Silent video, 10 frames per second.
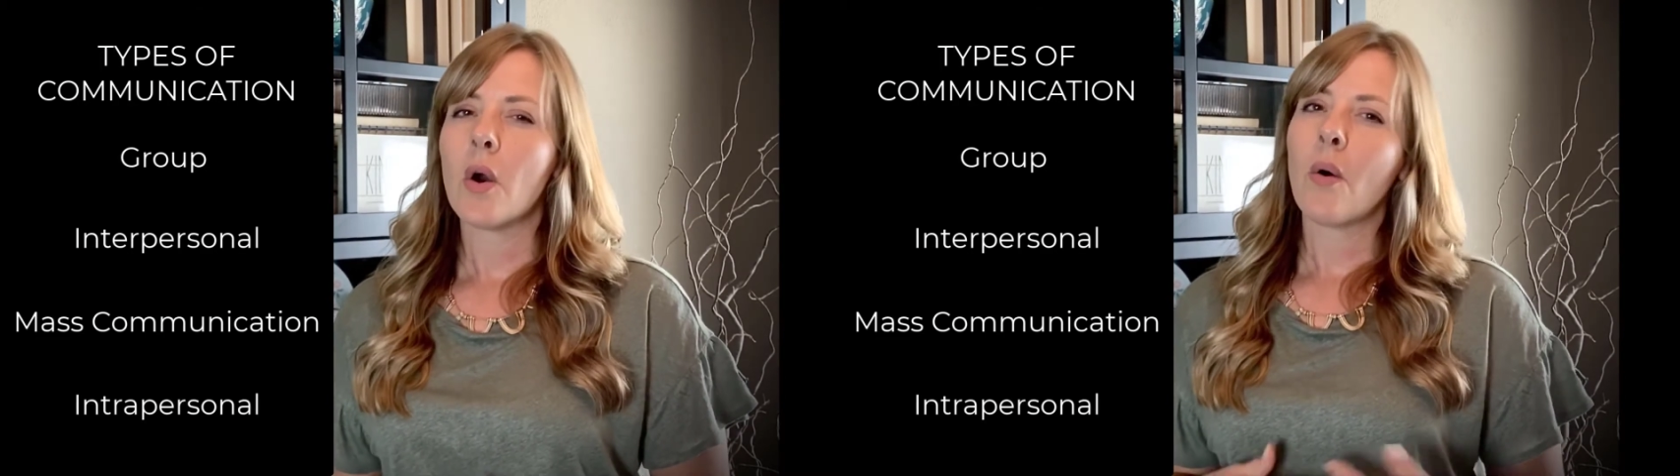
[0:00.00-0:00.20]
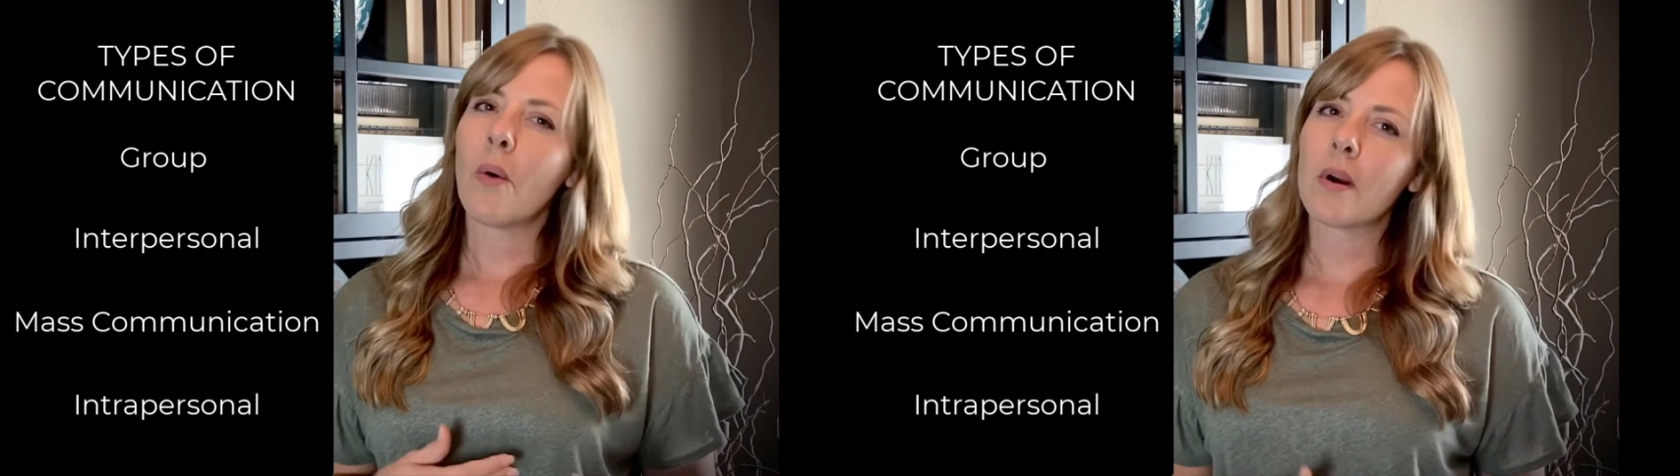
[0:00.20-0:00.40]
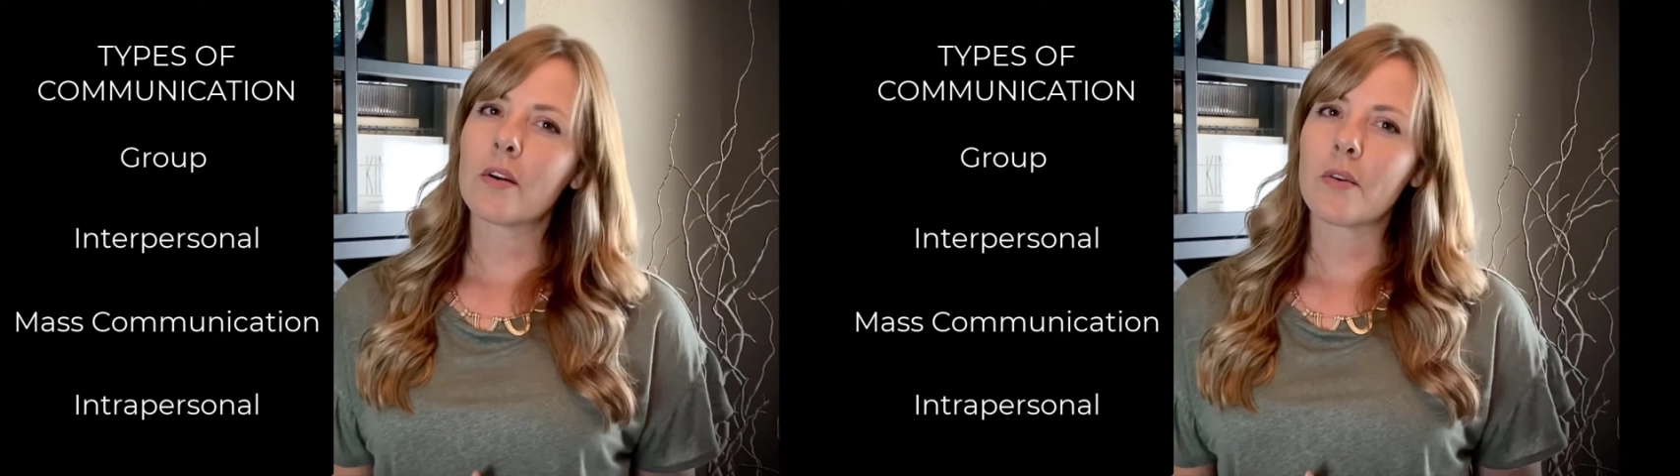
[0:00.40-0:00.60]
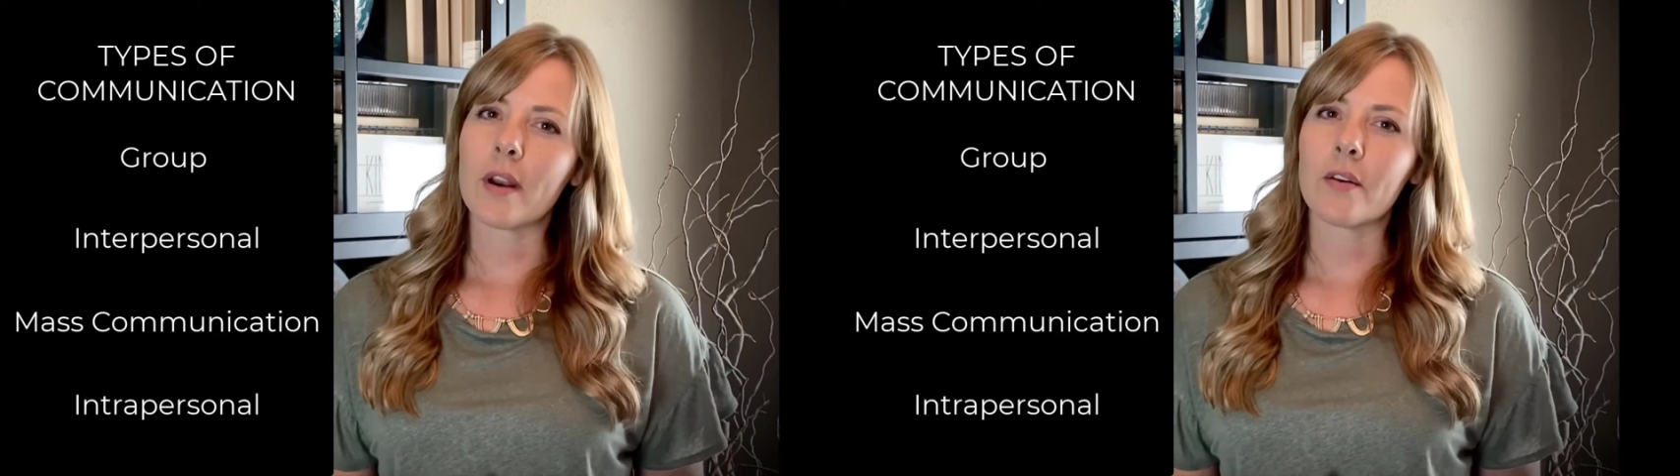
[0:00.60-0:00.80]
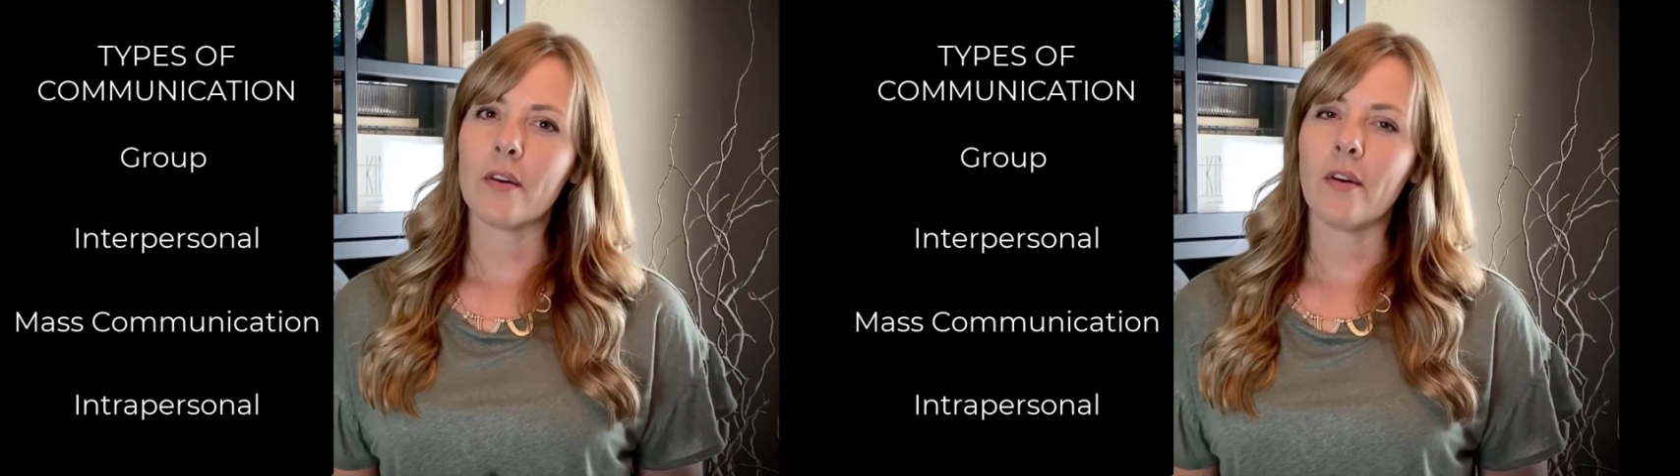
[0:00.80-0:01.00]
or
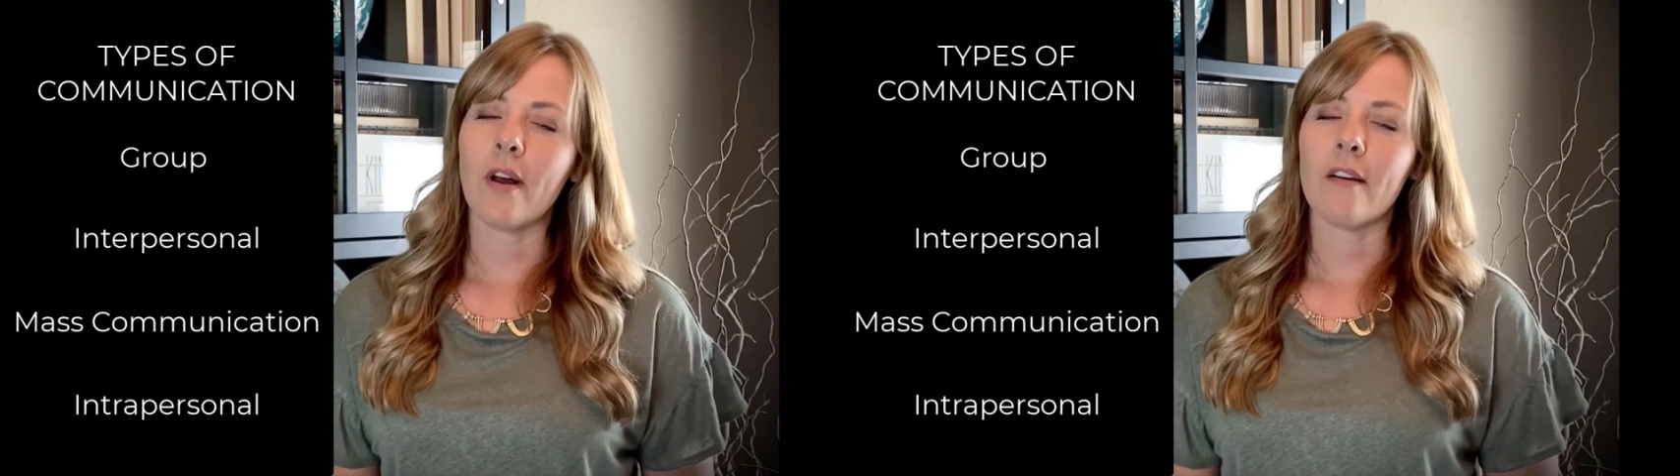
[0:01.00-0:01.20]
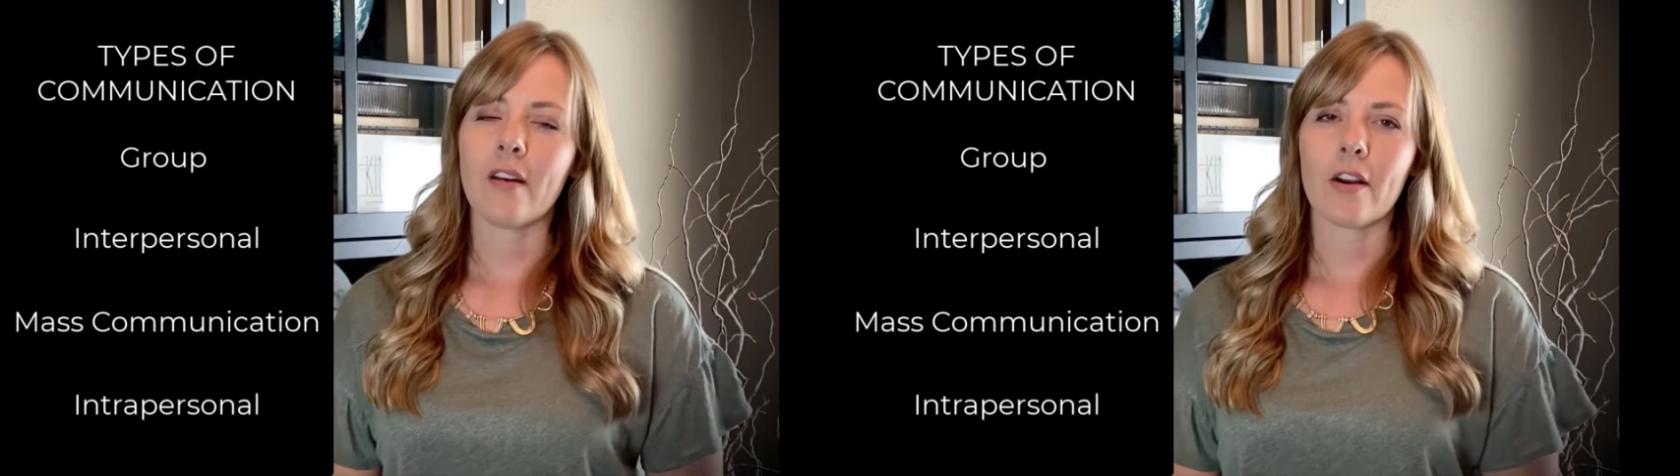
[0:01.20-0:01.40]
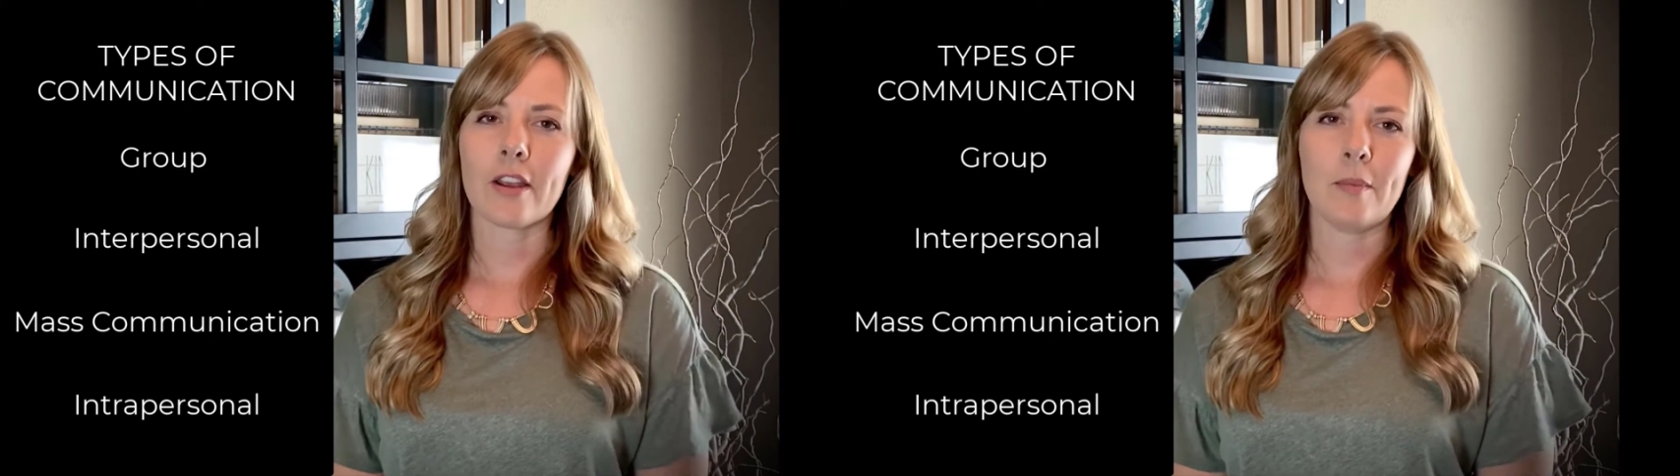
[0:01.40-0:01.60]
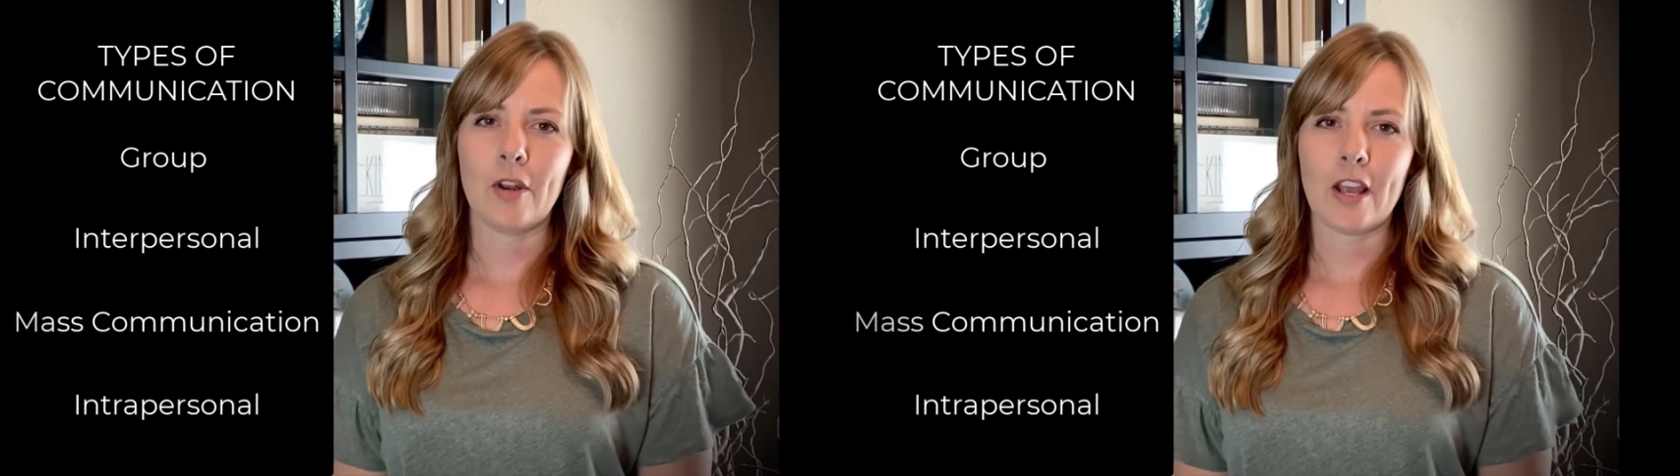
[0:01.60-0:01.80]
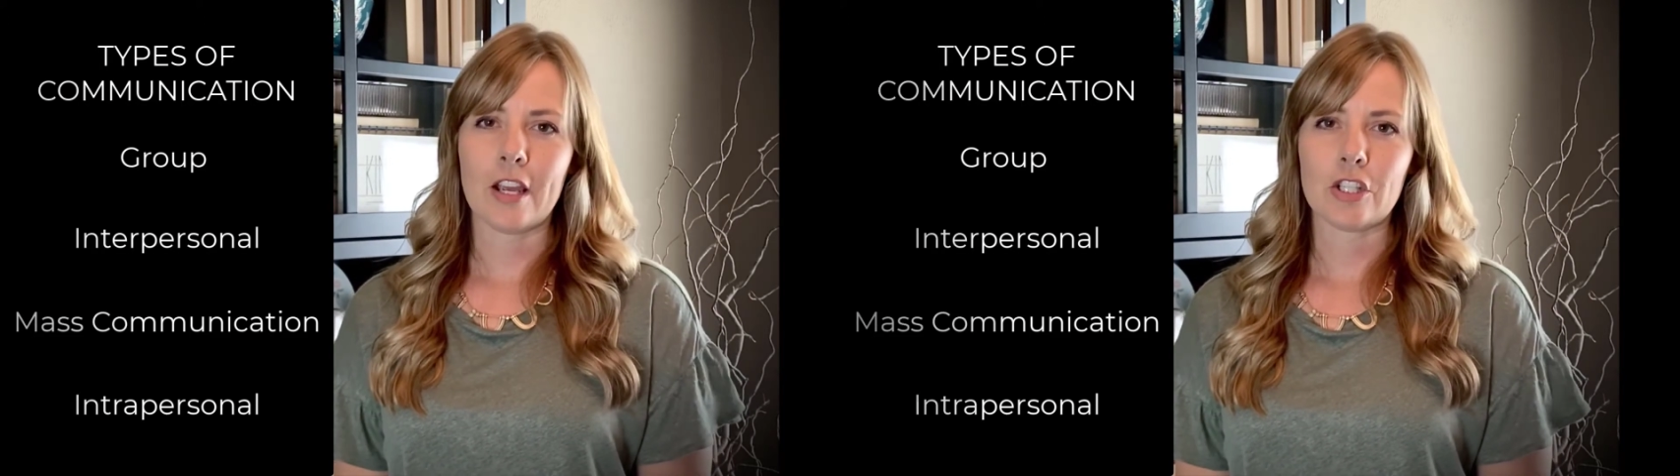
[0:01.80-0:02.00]
critical of our
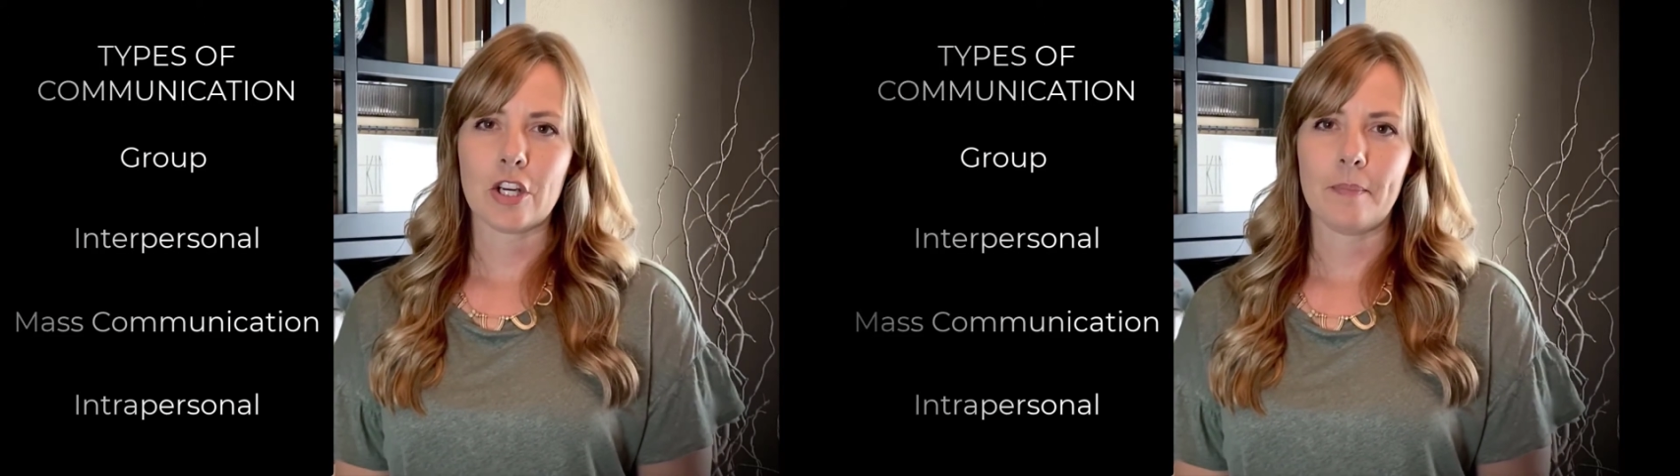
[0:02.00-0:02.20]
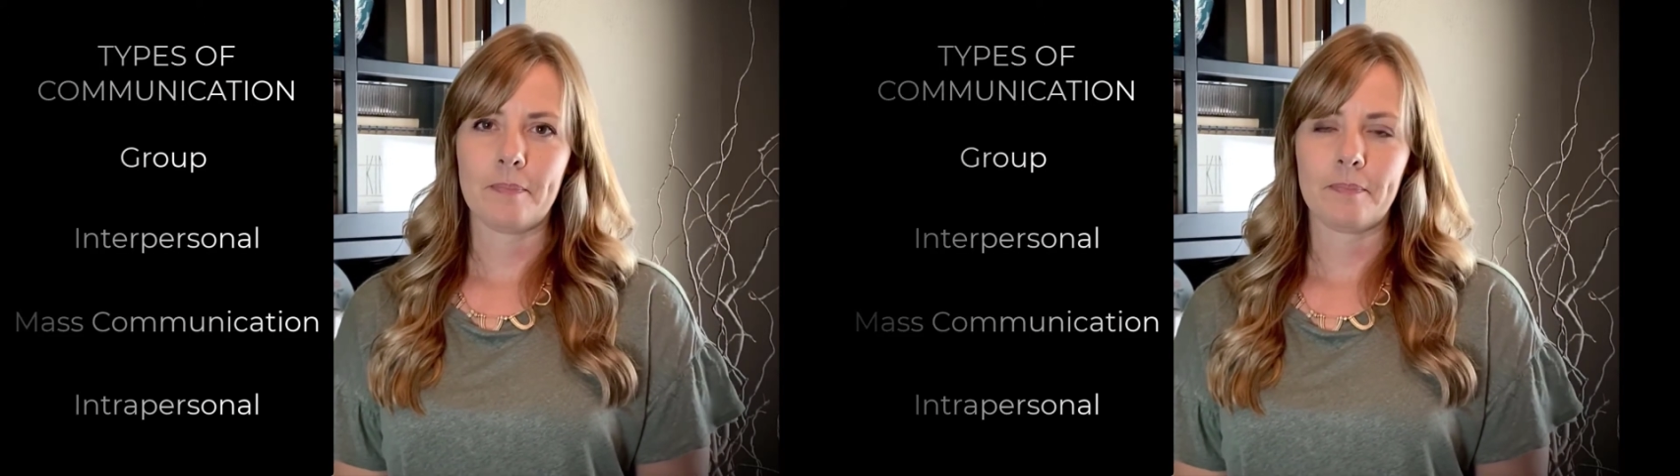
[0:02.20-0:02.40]
communication.